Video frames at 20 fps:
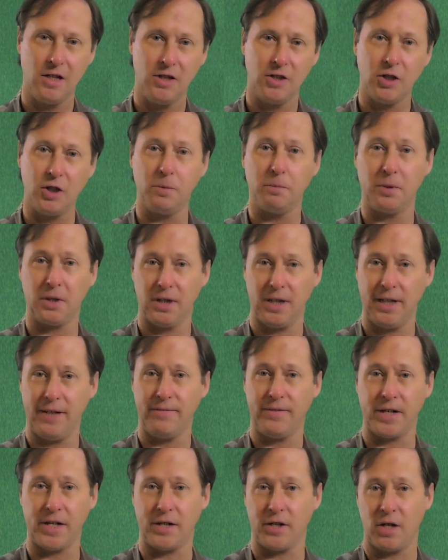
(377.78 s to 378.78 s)
Do you
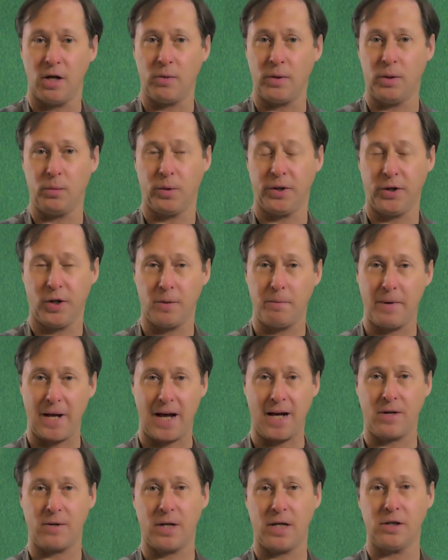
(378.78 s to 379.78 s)
believe that no one with your
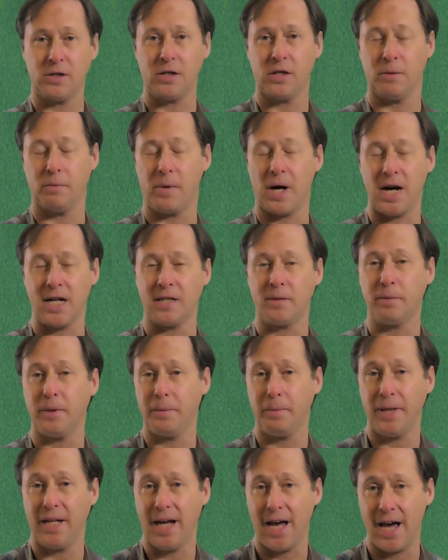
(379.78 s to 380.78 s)
background could possibly
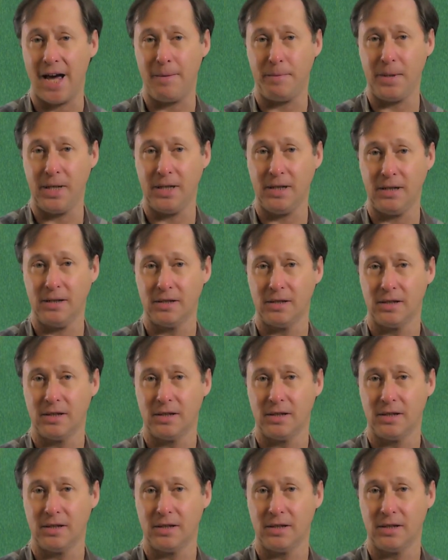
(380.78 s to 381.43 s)
be happy?